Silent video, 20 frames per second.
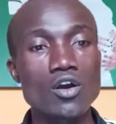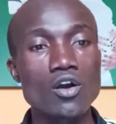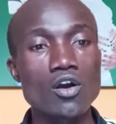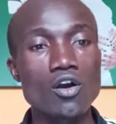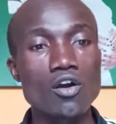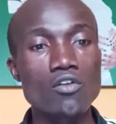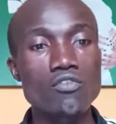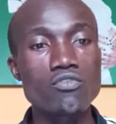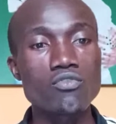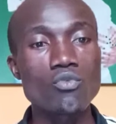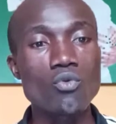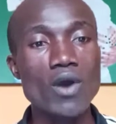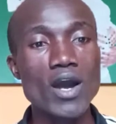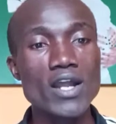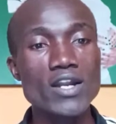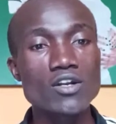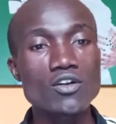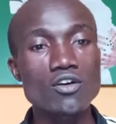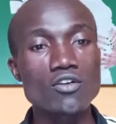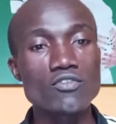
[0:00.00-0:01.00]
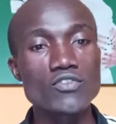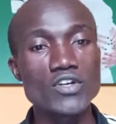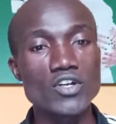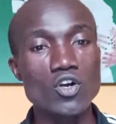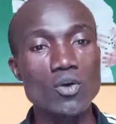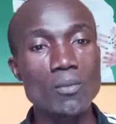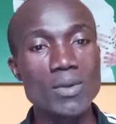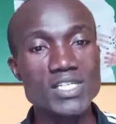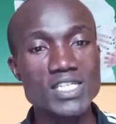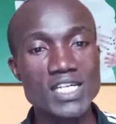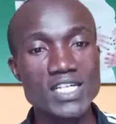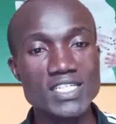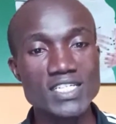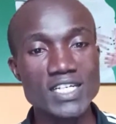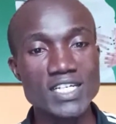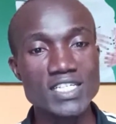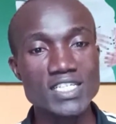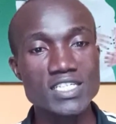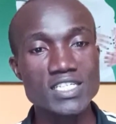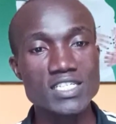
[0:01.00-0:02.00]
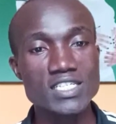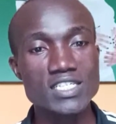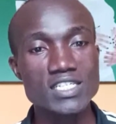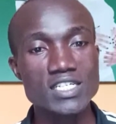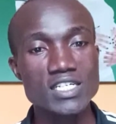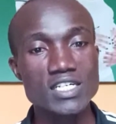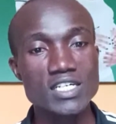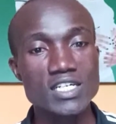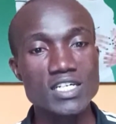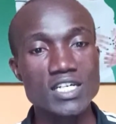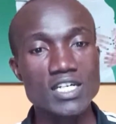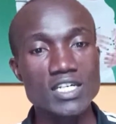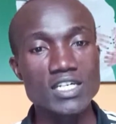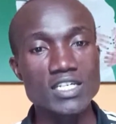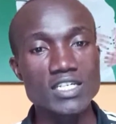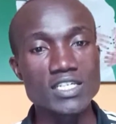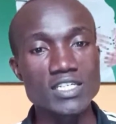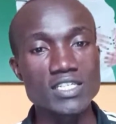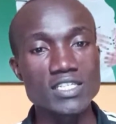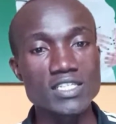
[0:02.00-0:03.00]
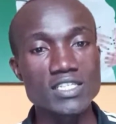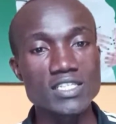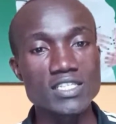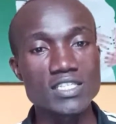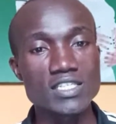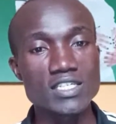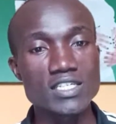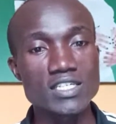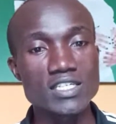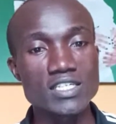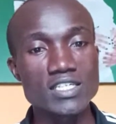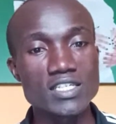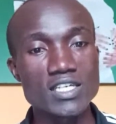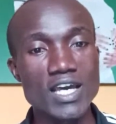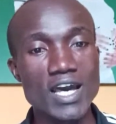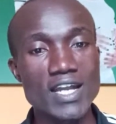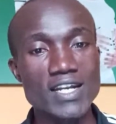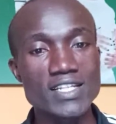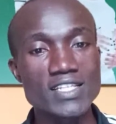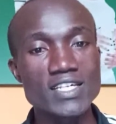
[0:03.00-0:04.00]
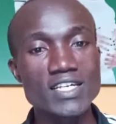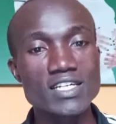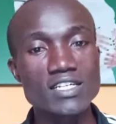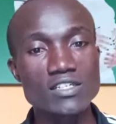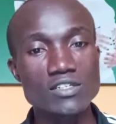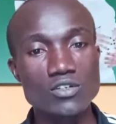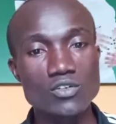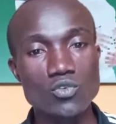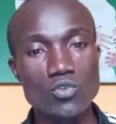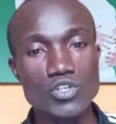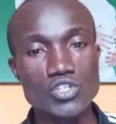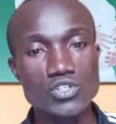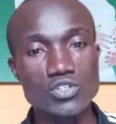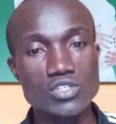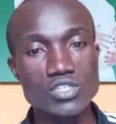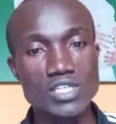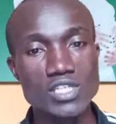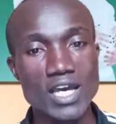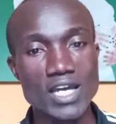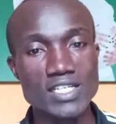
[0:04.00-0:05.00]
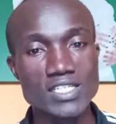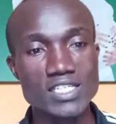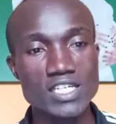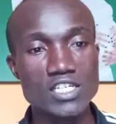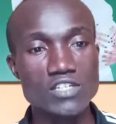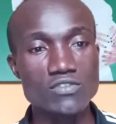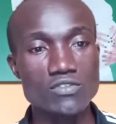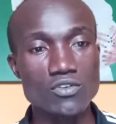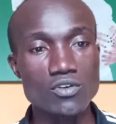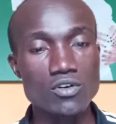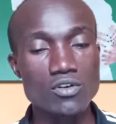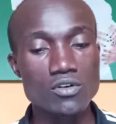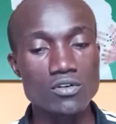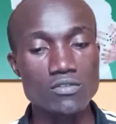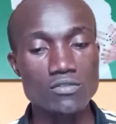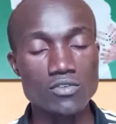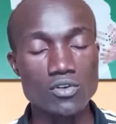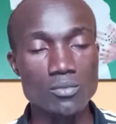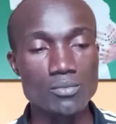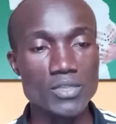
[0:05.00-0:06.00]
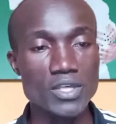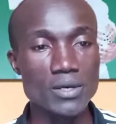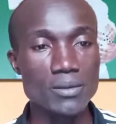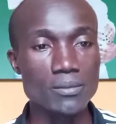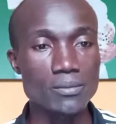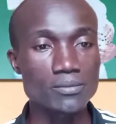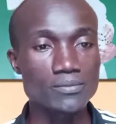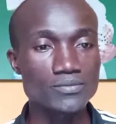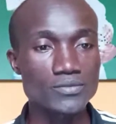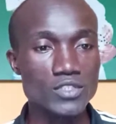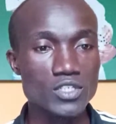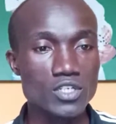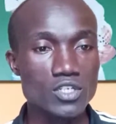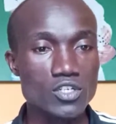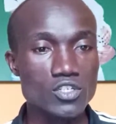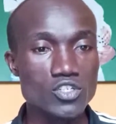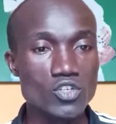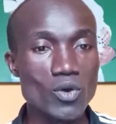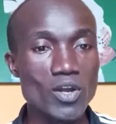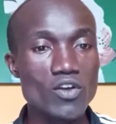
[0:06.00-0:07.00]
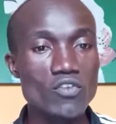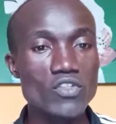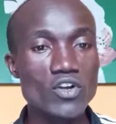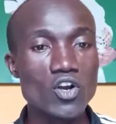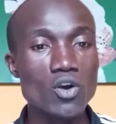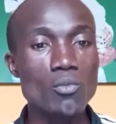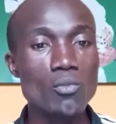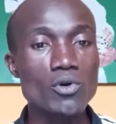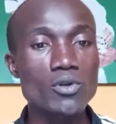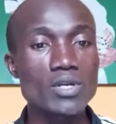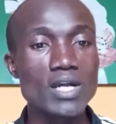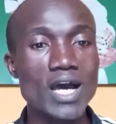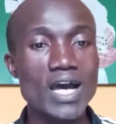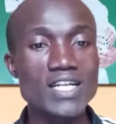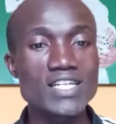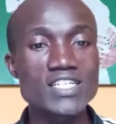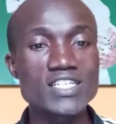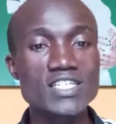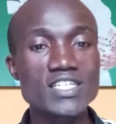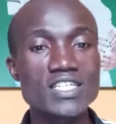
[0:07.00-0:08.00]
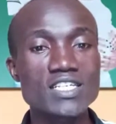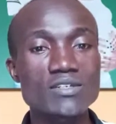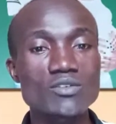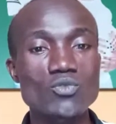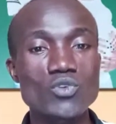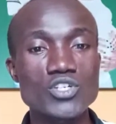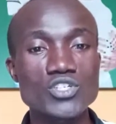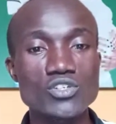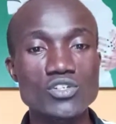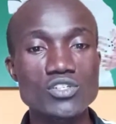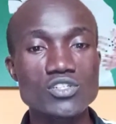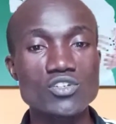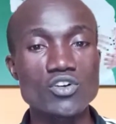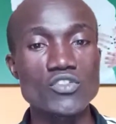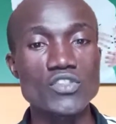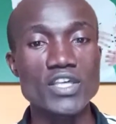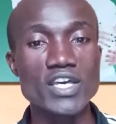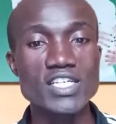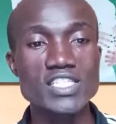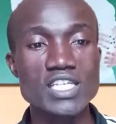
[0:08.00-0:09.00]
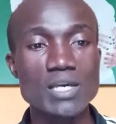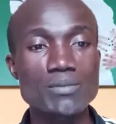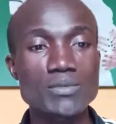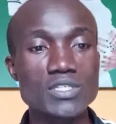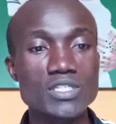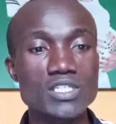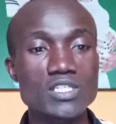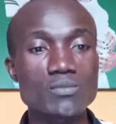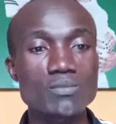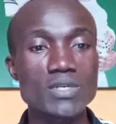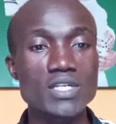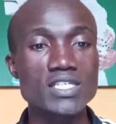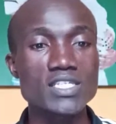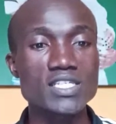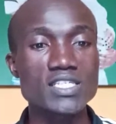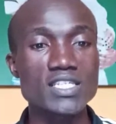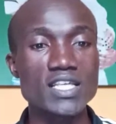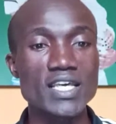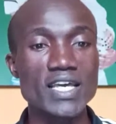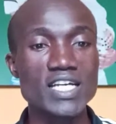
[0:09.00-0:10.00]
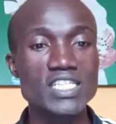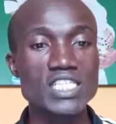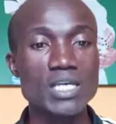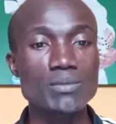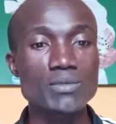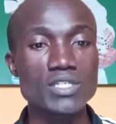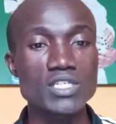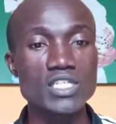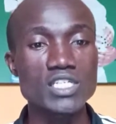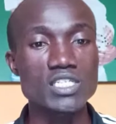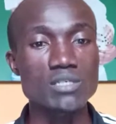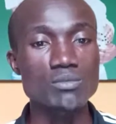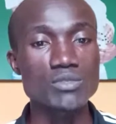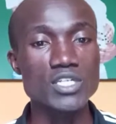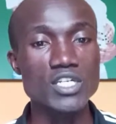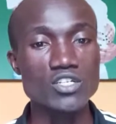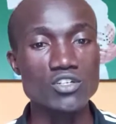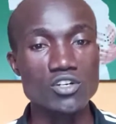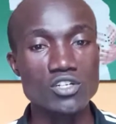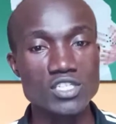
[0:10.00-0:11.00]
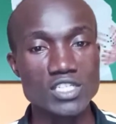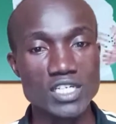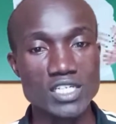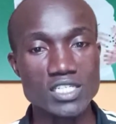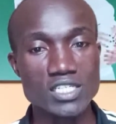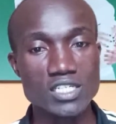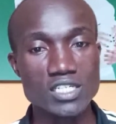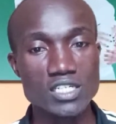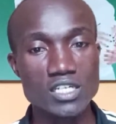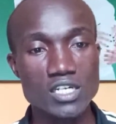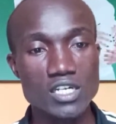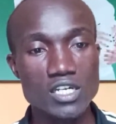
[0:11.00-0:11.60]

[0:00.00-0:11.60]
of one of the compulsory text and then questions are set from them. So one of the common and tricky questions on the excerpt is placing the excerpt in its immediate context,